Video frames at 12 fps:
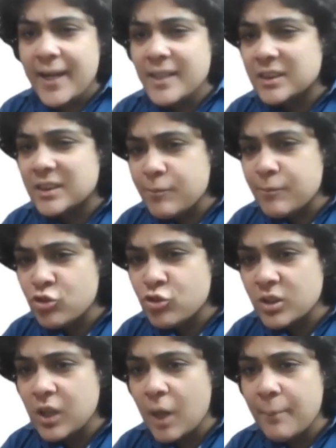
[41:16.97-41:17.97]

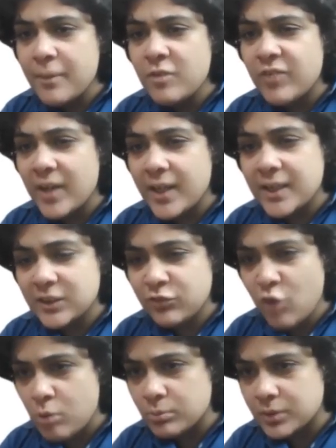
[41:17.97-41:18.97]
Inscriptions come in various
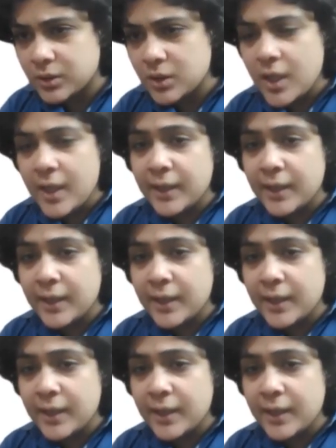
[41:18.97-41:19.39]
forms,